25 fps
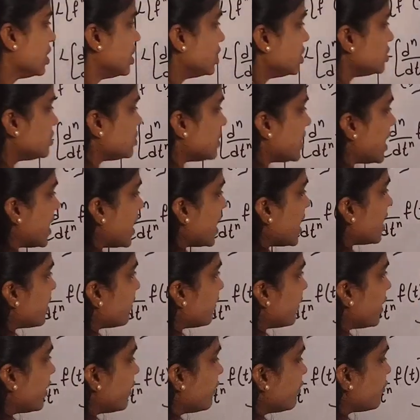So I
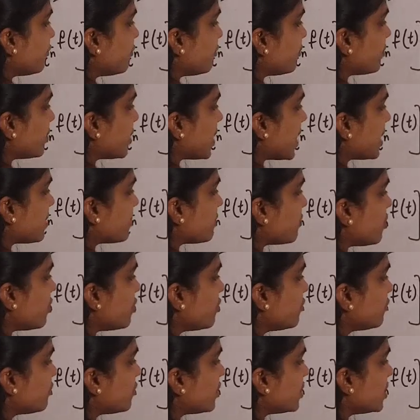have f prime
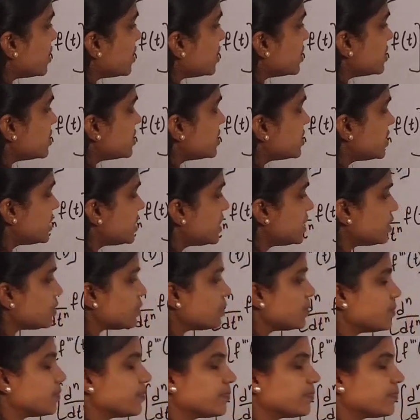of 0.